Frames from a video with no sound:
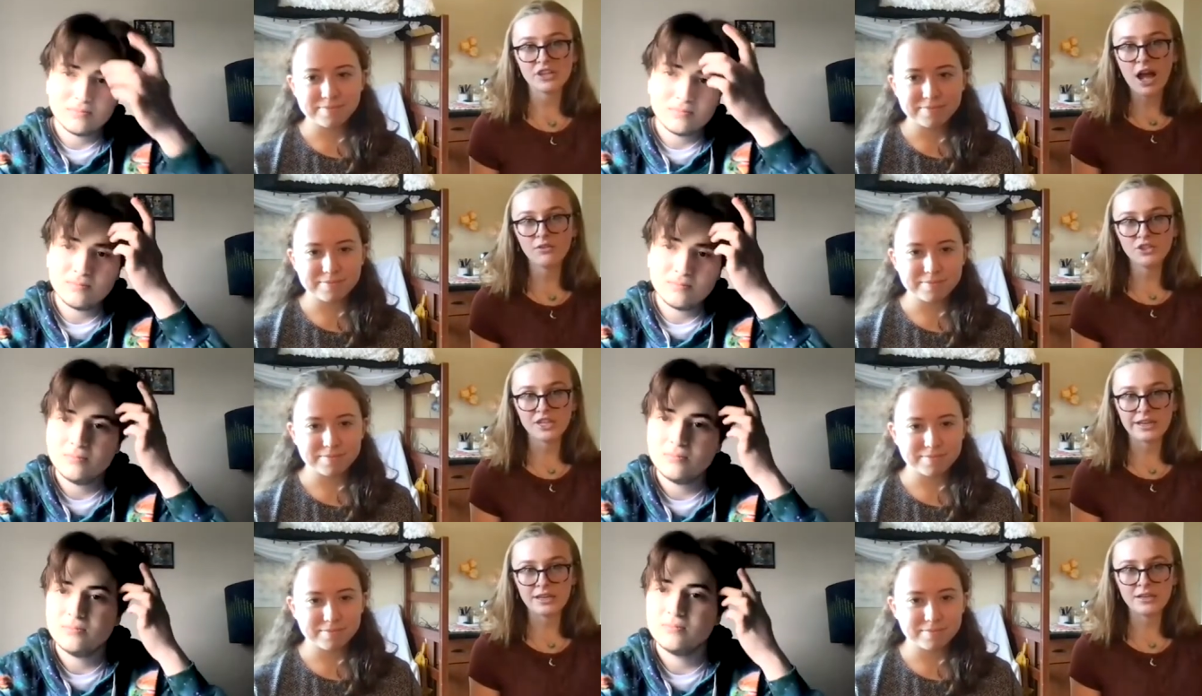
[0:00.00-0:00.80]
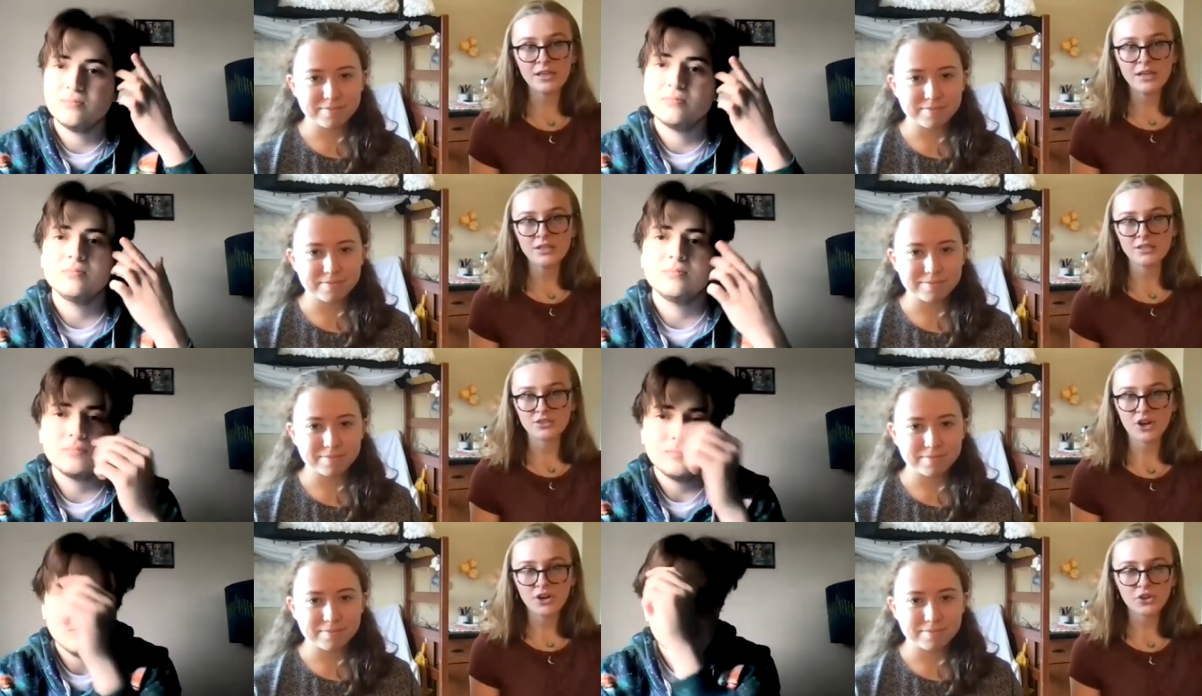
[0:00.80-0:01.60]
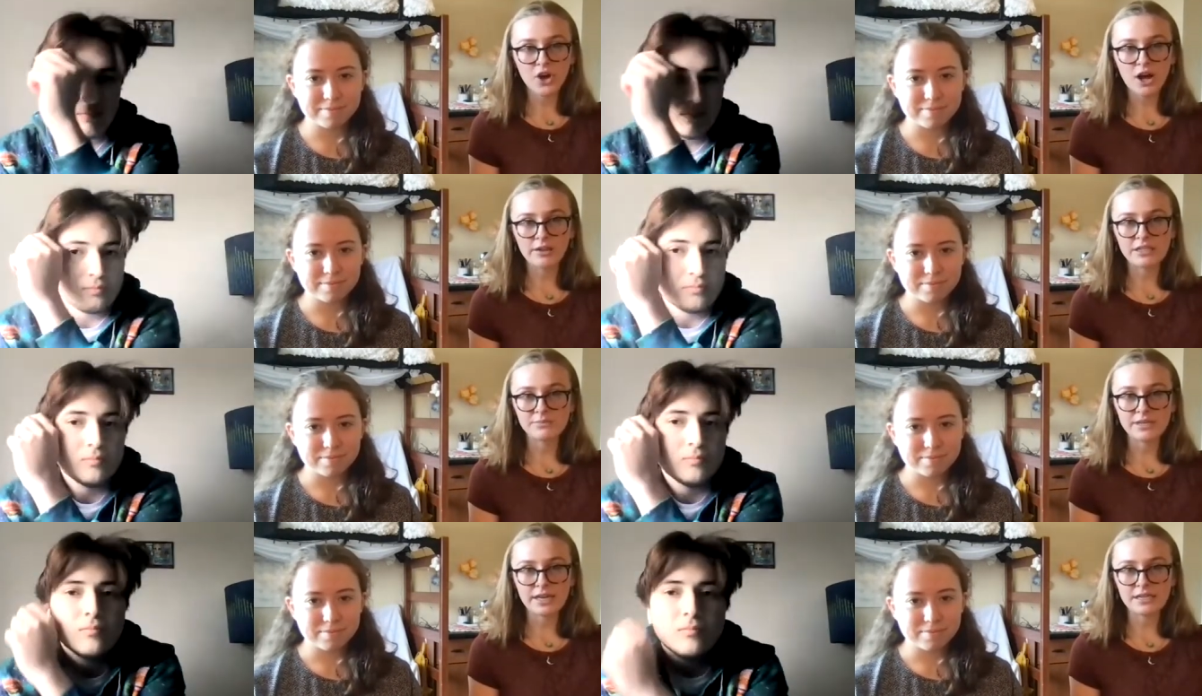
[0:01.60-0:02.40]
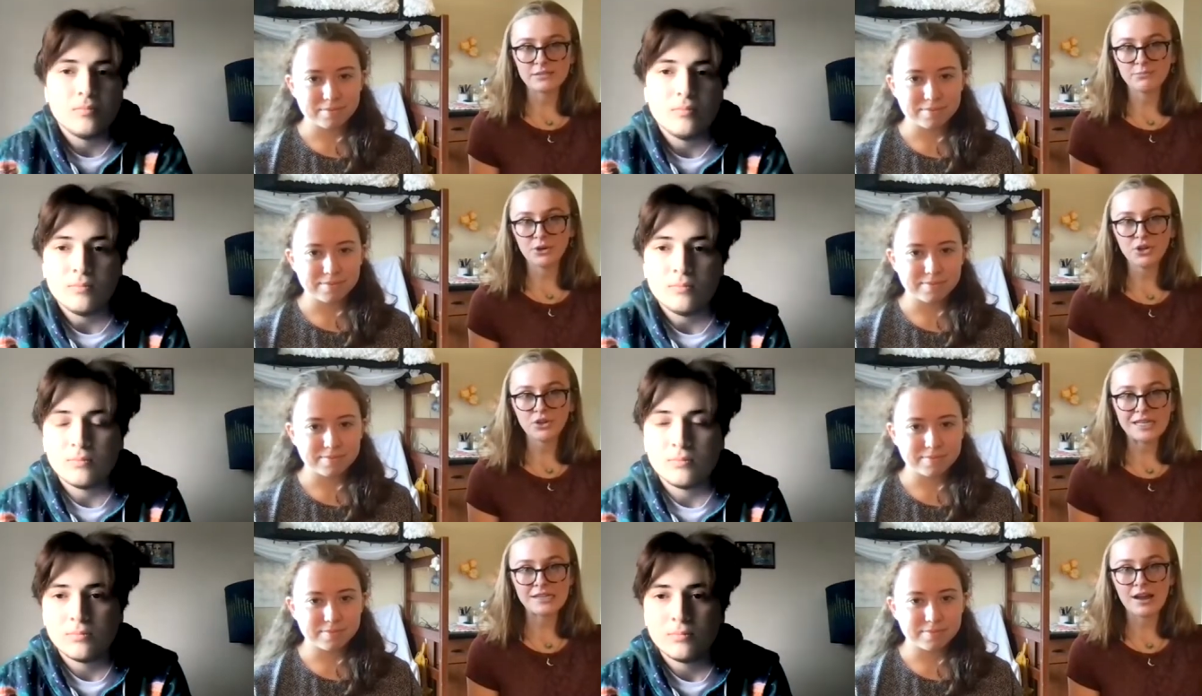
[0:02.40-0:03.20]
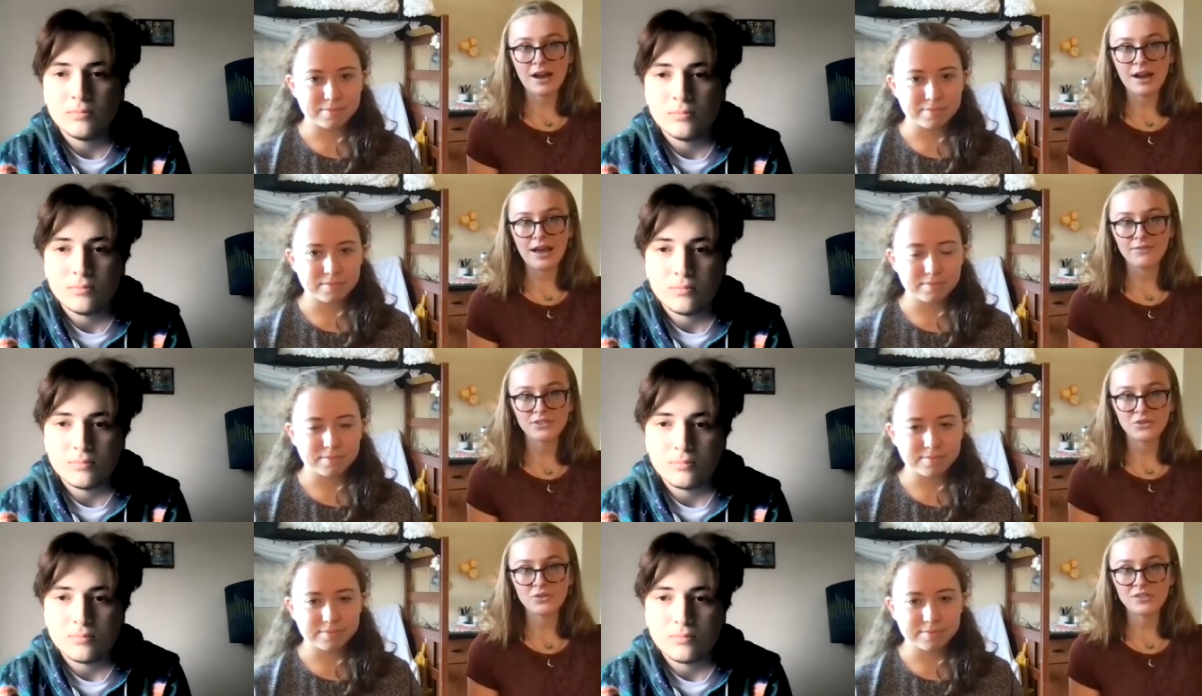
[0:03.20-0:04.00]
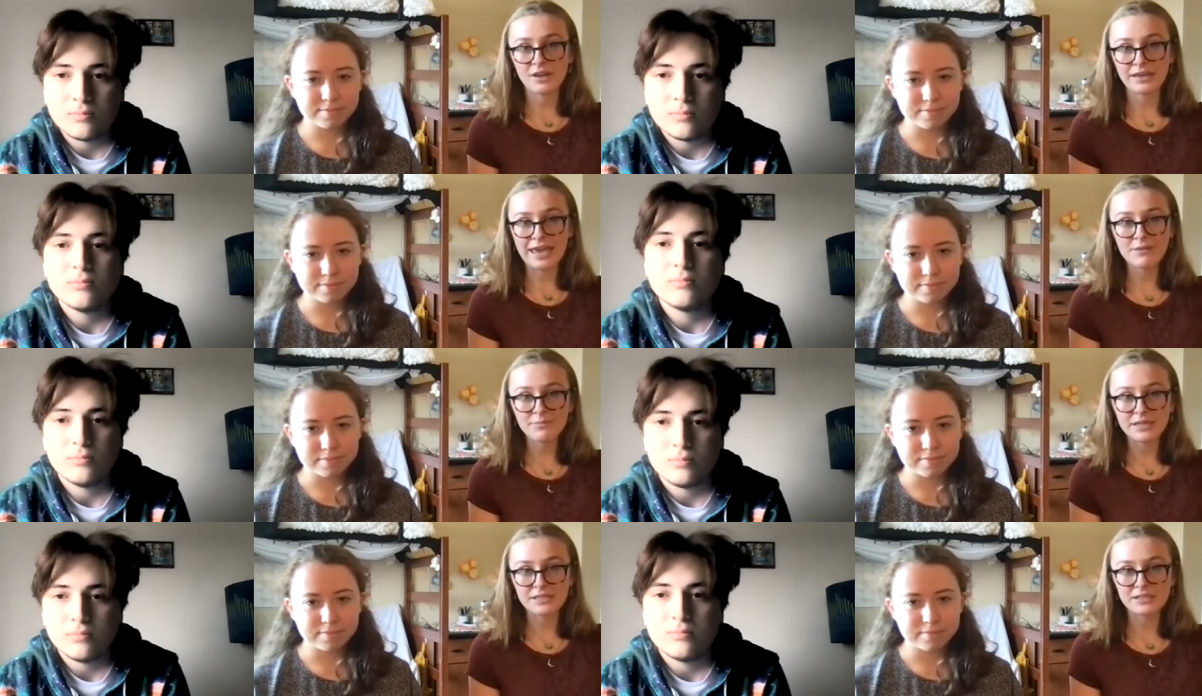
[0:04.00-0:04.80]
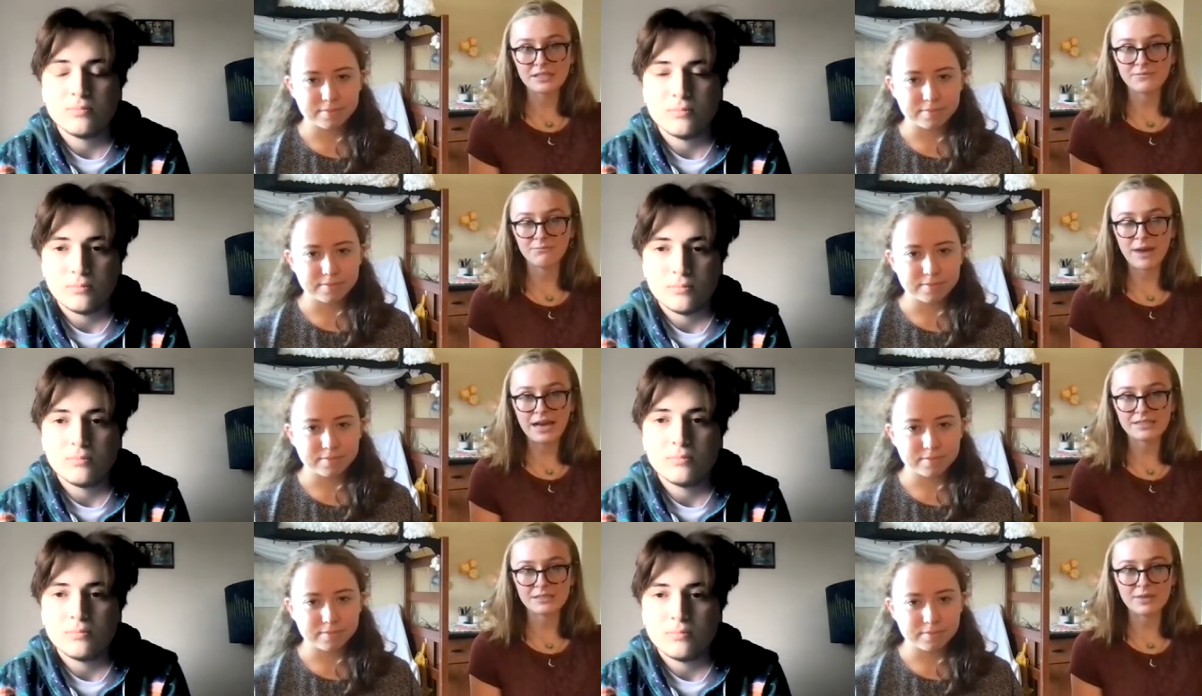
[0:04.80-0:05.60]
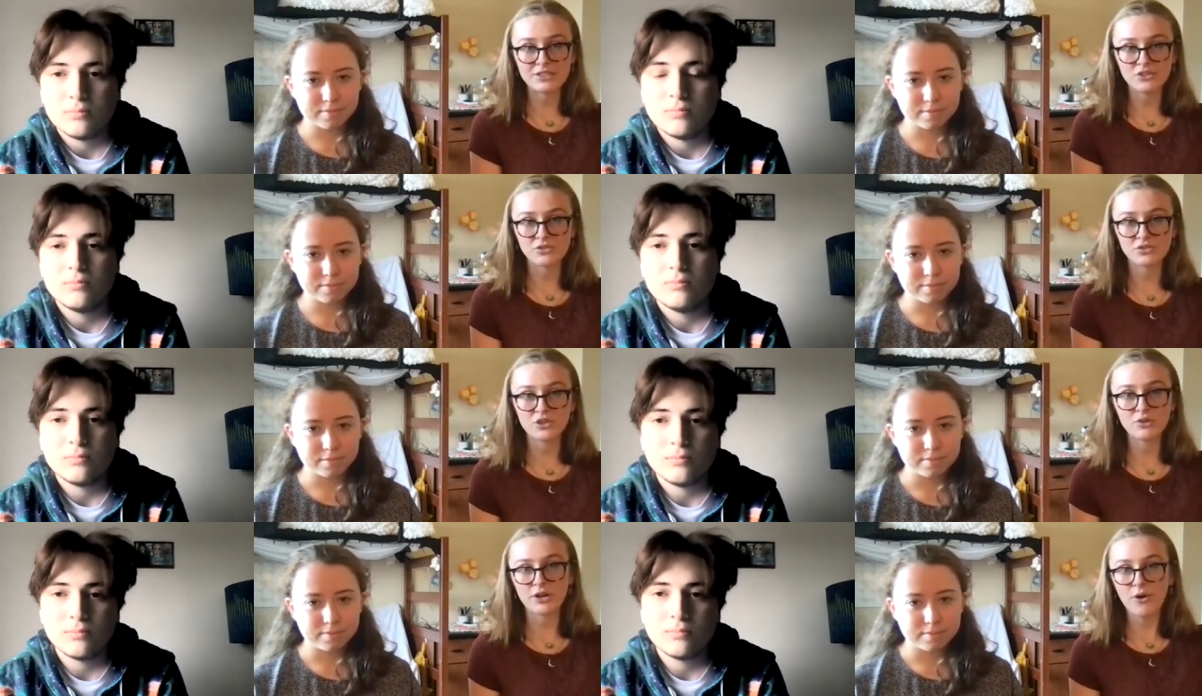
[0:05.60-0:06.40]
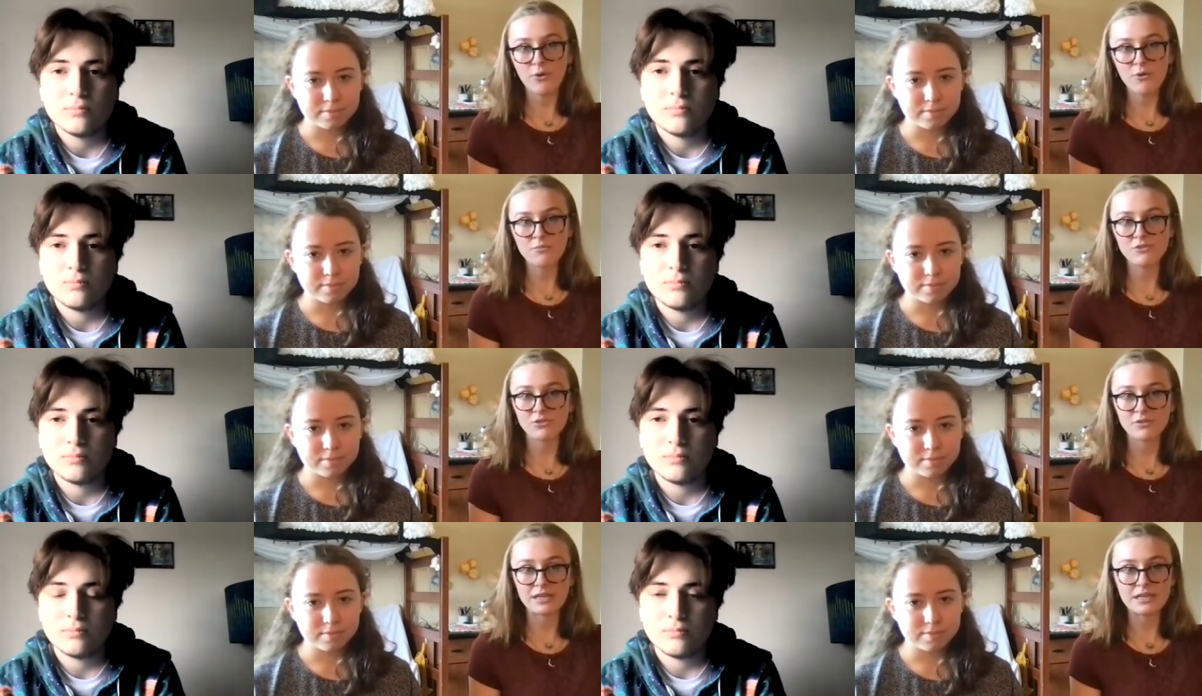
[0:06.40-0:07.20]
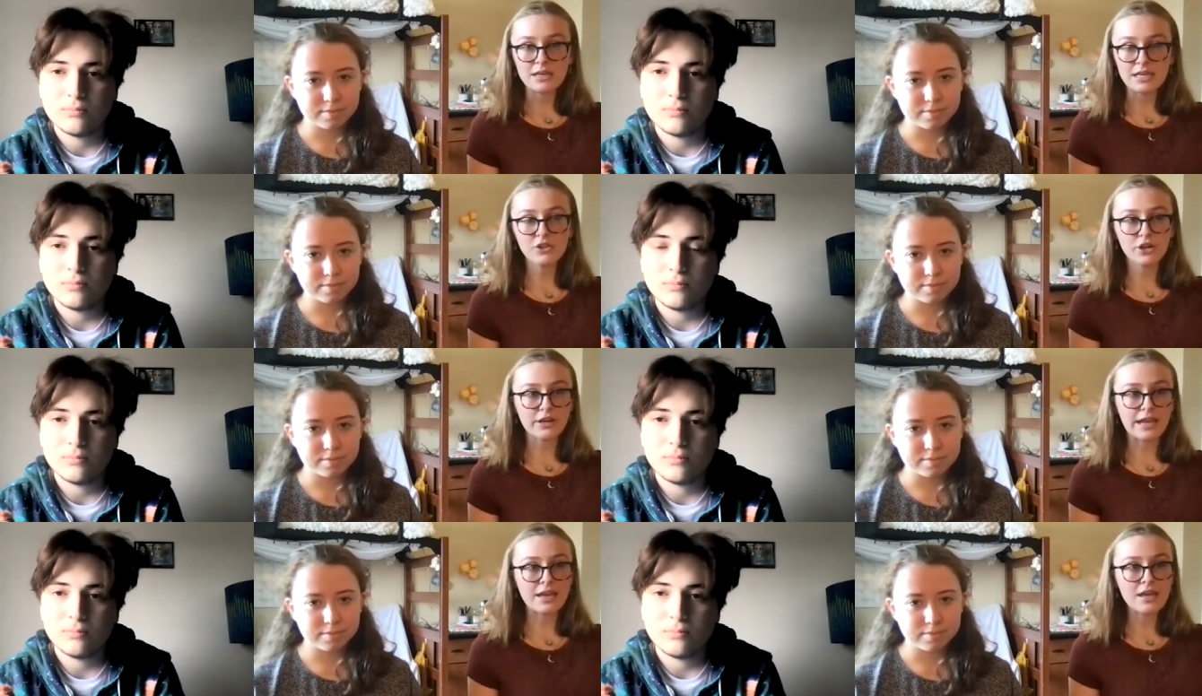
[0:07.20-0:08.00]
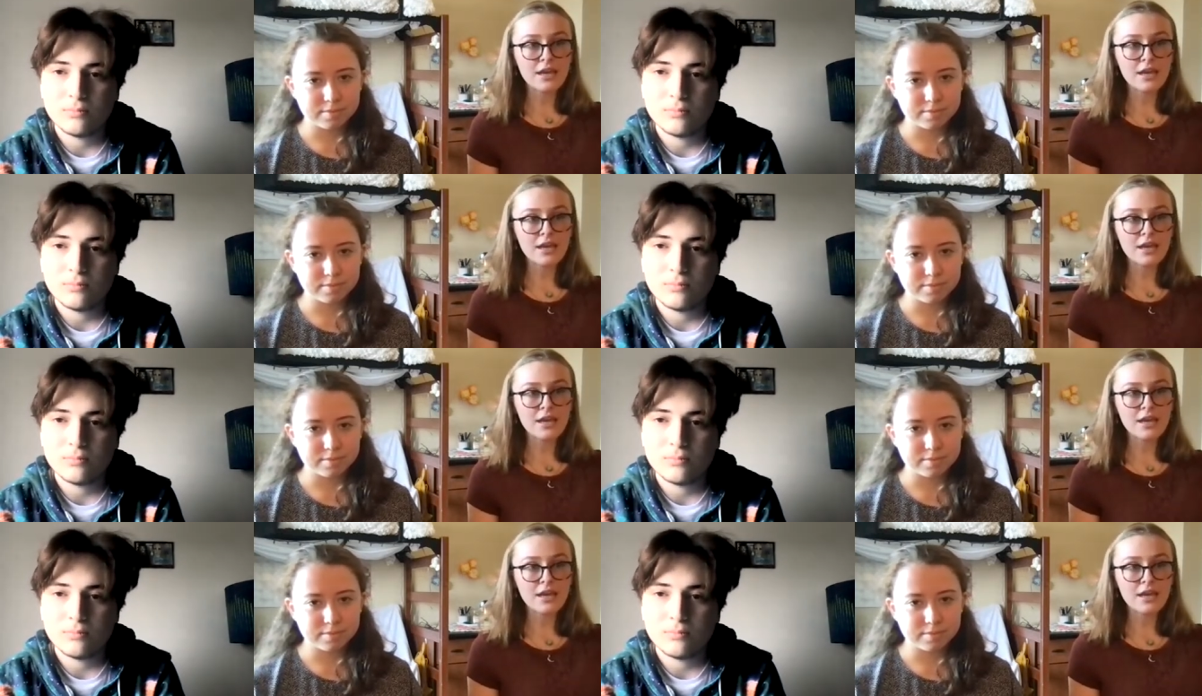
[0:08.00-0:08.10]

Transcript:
Speaker 1: challenging start to college because Berklee did not have students on campus this past semester. So you were at home doing e-learning.